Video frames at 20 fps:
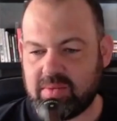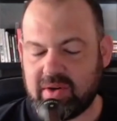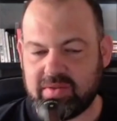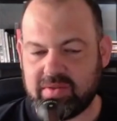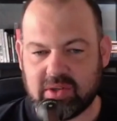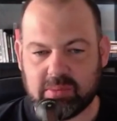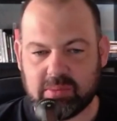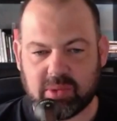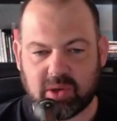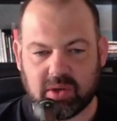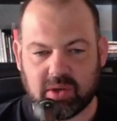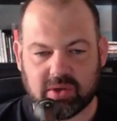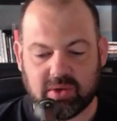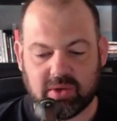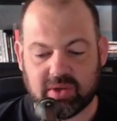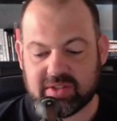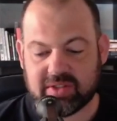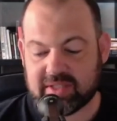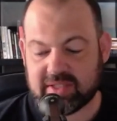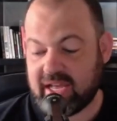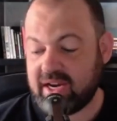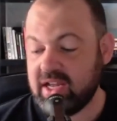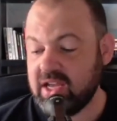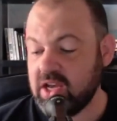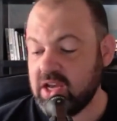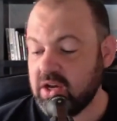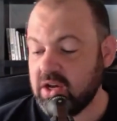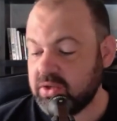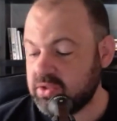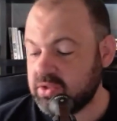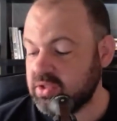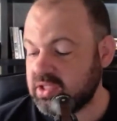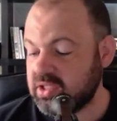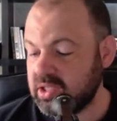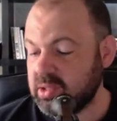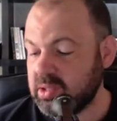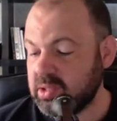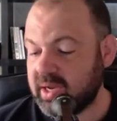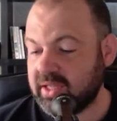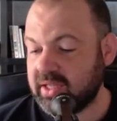to change their revenue model according to that. It
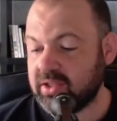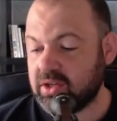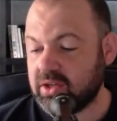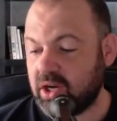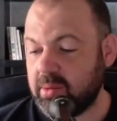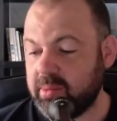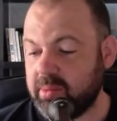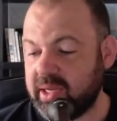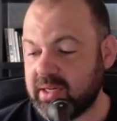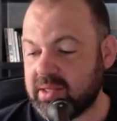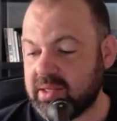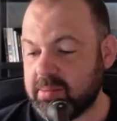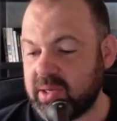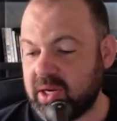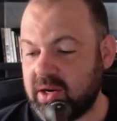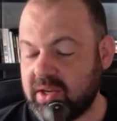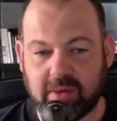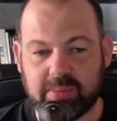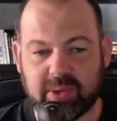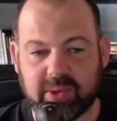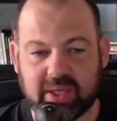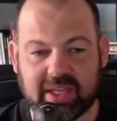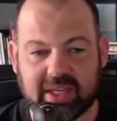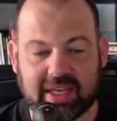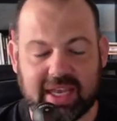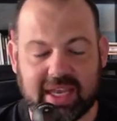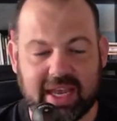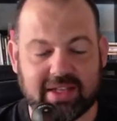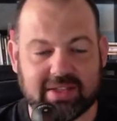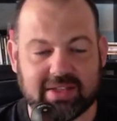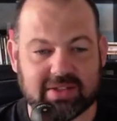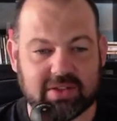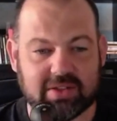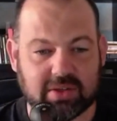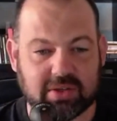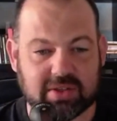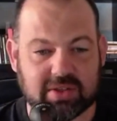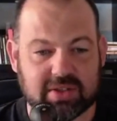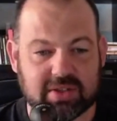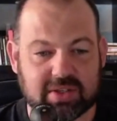was interesting you made the comment, putting
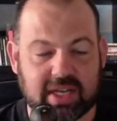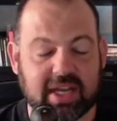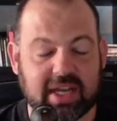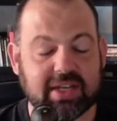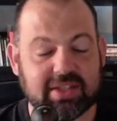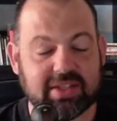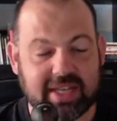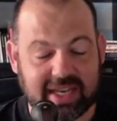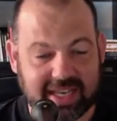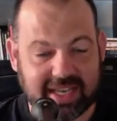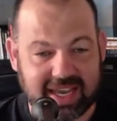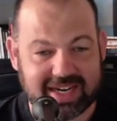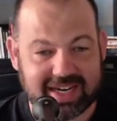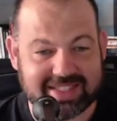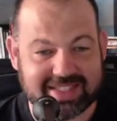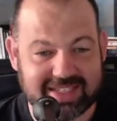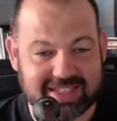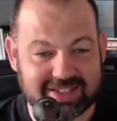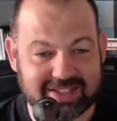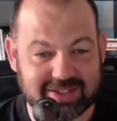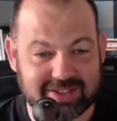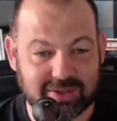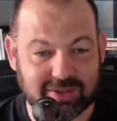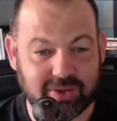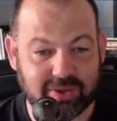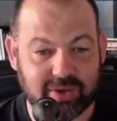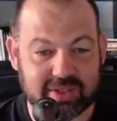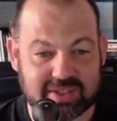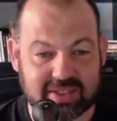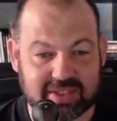accountants, dentists,